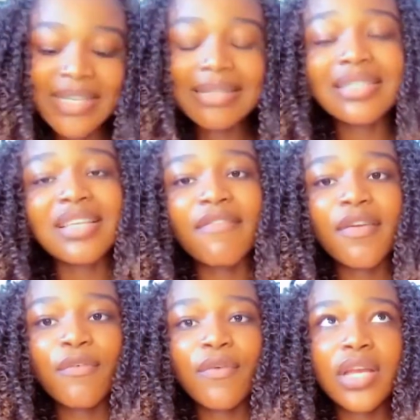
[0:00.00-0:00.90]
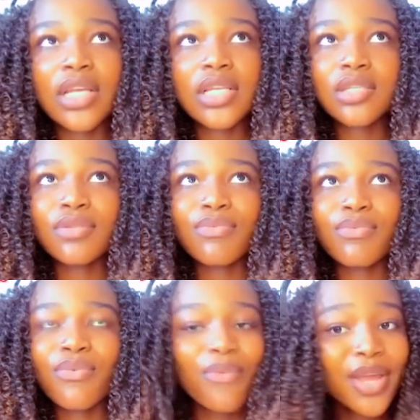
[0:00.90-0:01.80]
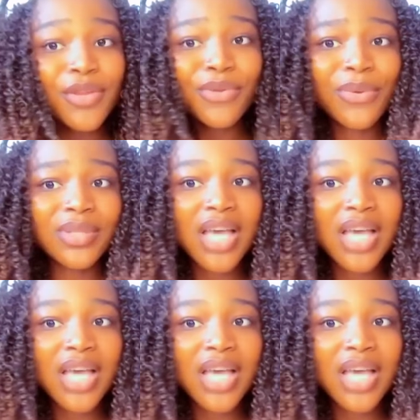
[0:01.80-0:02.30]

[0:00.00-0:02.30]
The seventh one is when you don't